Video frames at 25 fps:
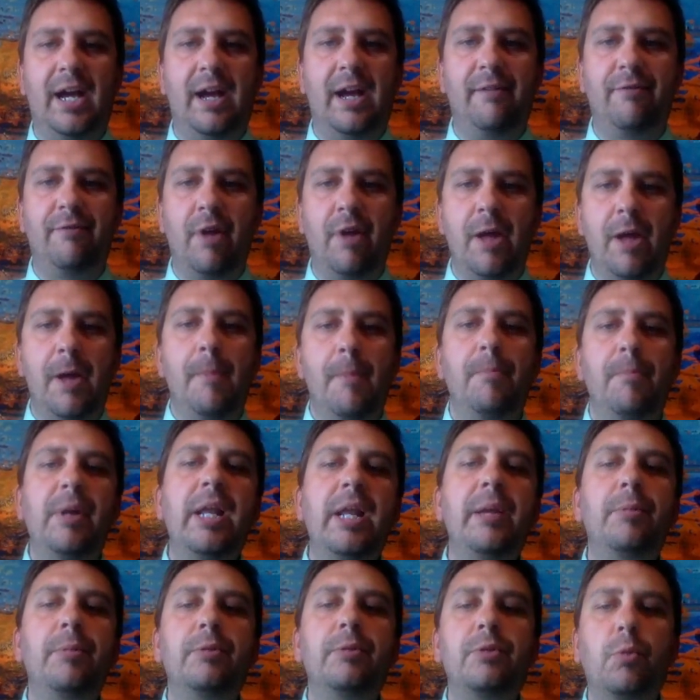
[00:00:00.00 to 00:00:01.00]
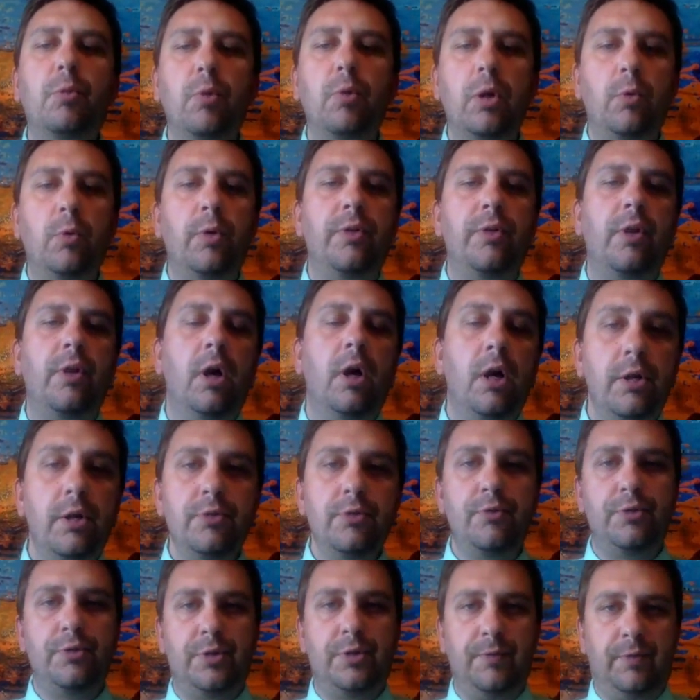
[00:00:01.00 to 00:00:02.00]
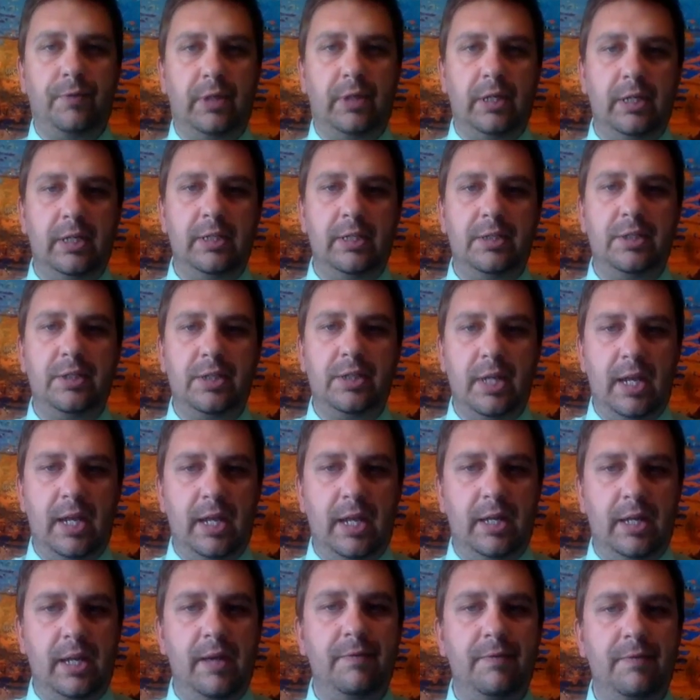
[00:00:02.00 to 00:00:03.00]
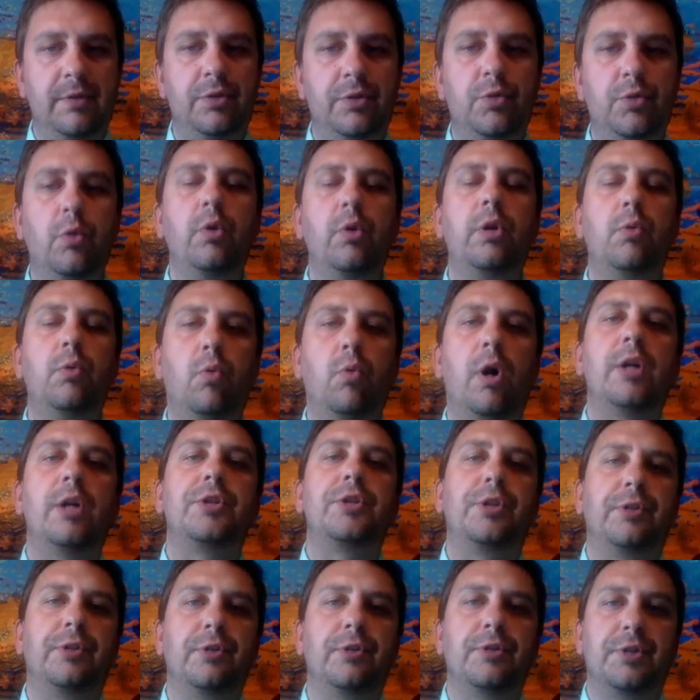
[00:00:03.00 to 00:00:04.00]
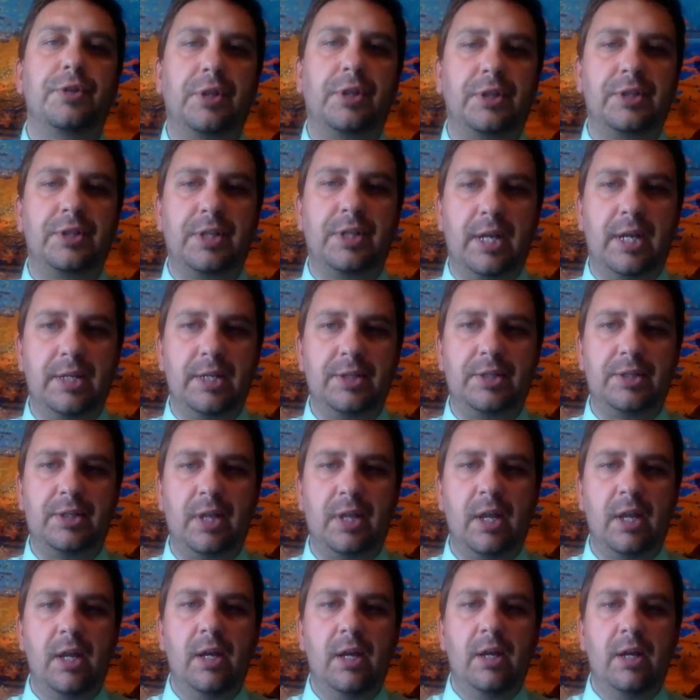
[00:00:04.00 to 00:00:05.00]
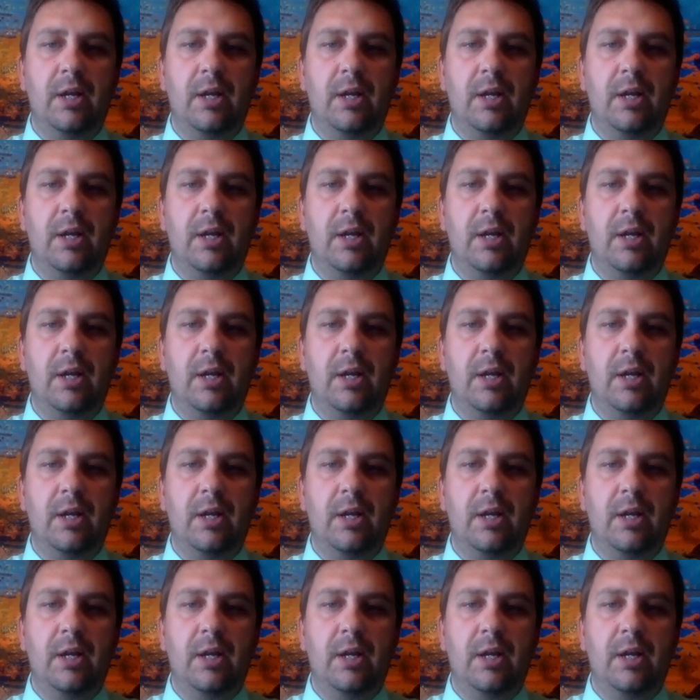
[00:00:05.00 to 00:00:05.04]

I've been able to work with hundreds of kids and have enjoyed watching their success.